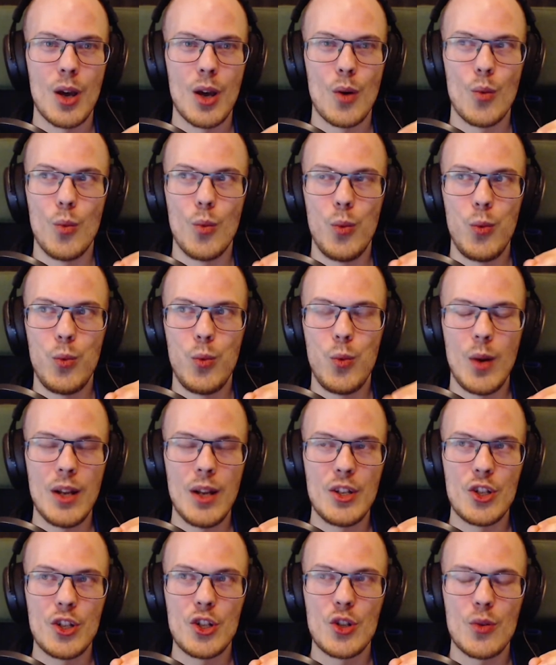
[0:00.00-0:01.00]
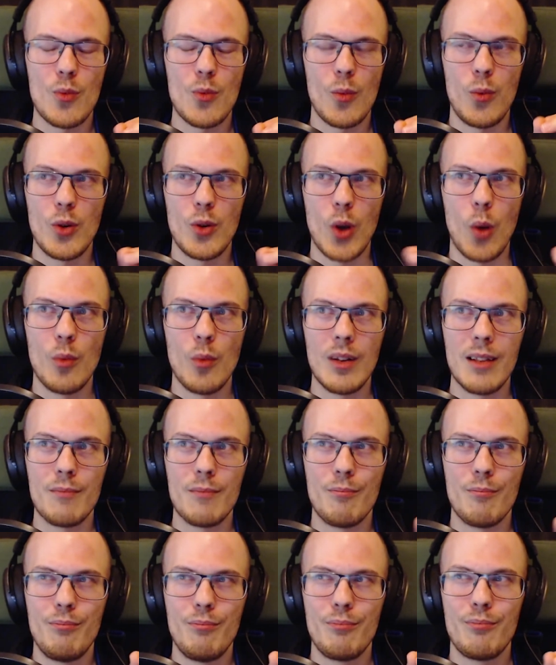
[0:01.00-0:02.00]
which would only
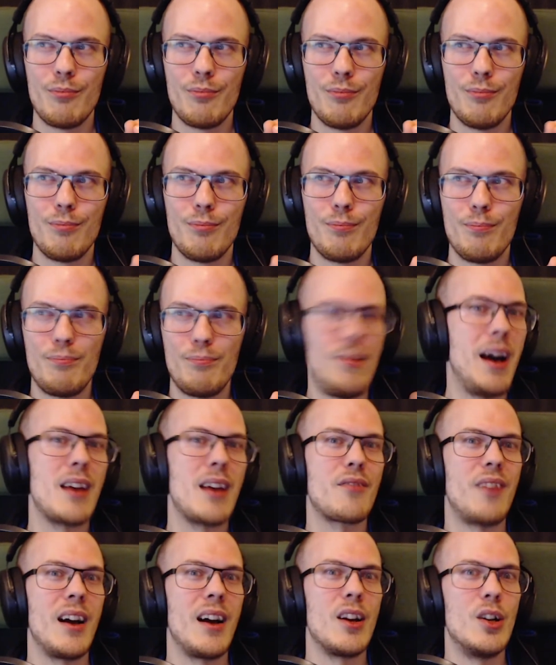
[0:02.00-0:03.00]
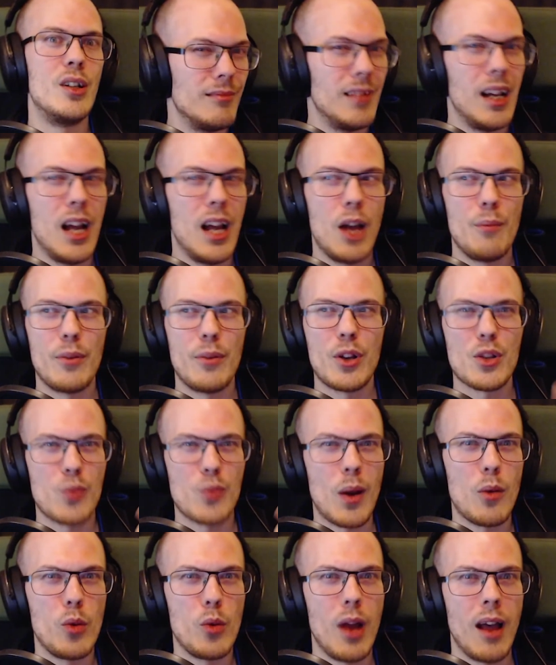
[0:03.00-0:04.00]
backfire, because why
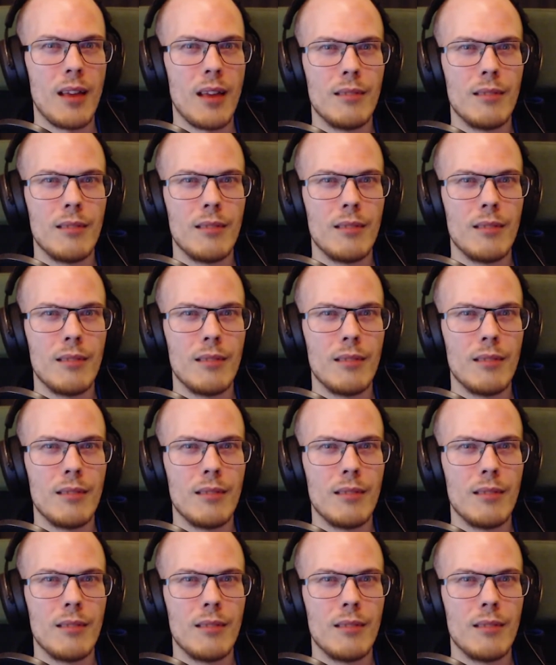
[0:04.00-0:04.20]
would I?